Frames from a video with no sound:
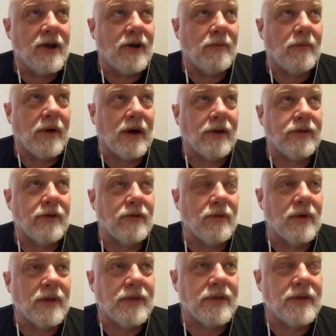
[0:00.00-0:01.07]
bother
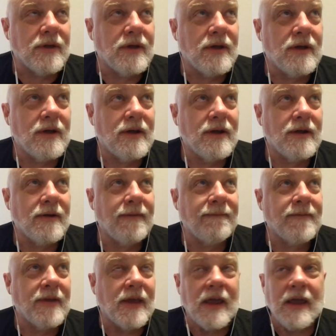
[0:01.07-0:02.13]
with
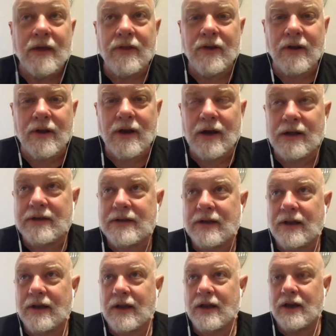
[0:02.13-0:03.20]
their
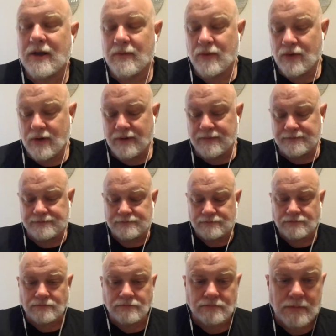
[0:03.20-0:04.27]
content anymore.
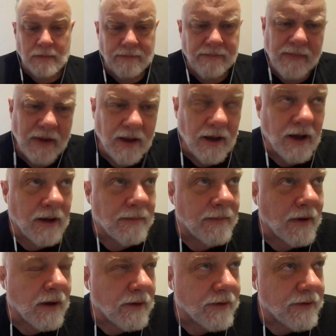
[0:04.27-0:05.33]

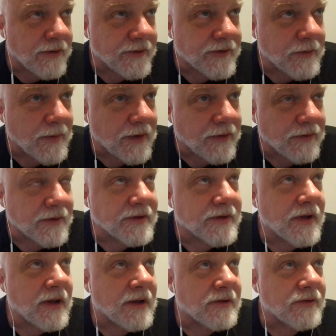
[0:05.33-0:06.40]
Although there's some
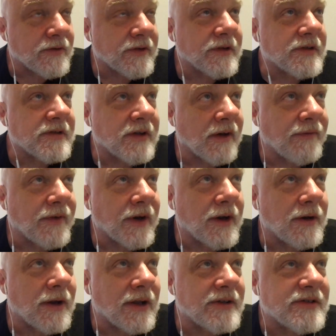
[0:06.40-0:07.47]
interesting stuff in it.
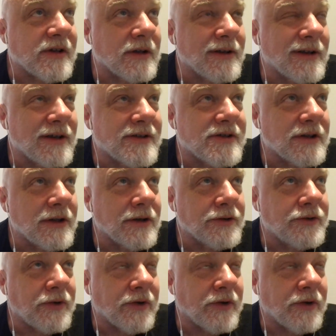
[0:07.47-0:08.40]
It's a little too